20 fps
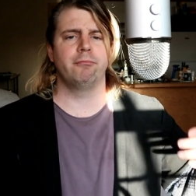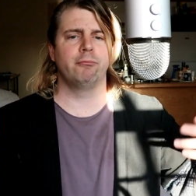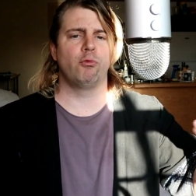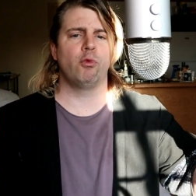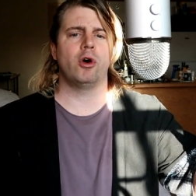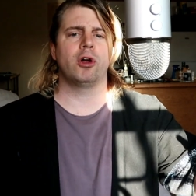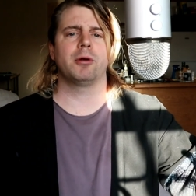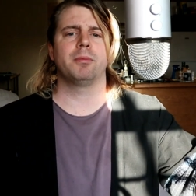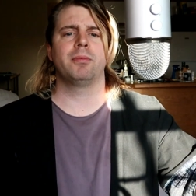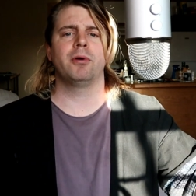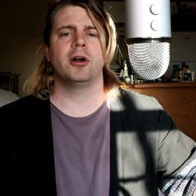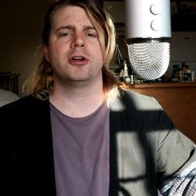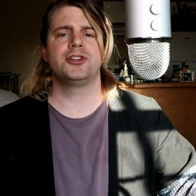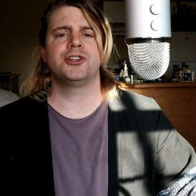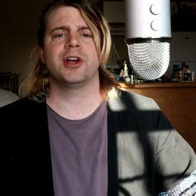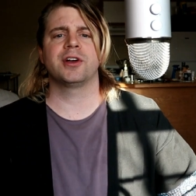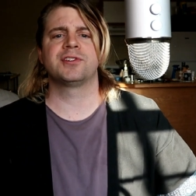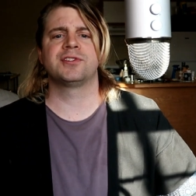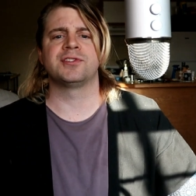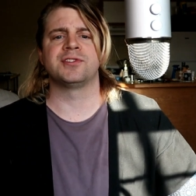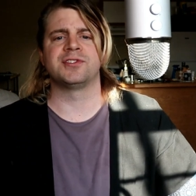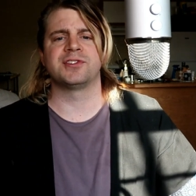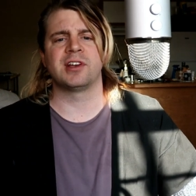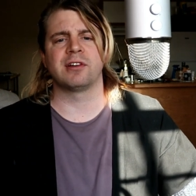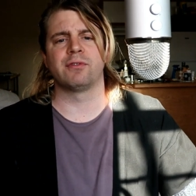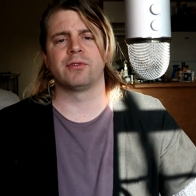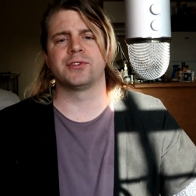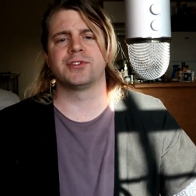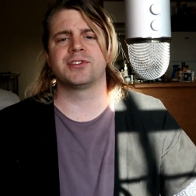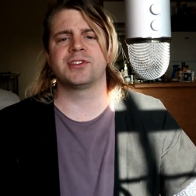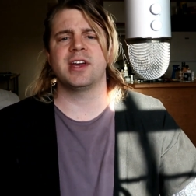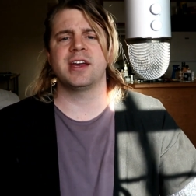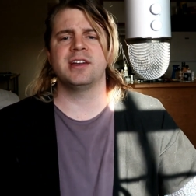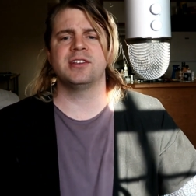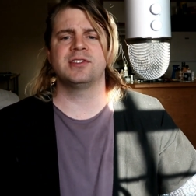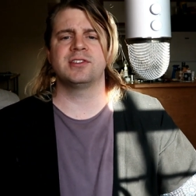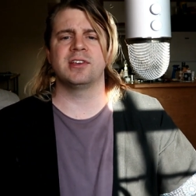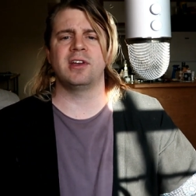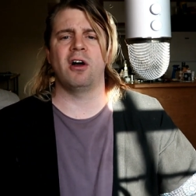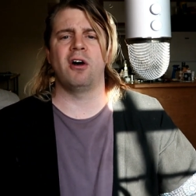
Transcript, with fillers: water projects in several states.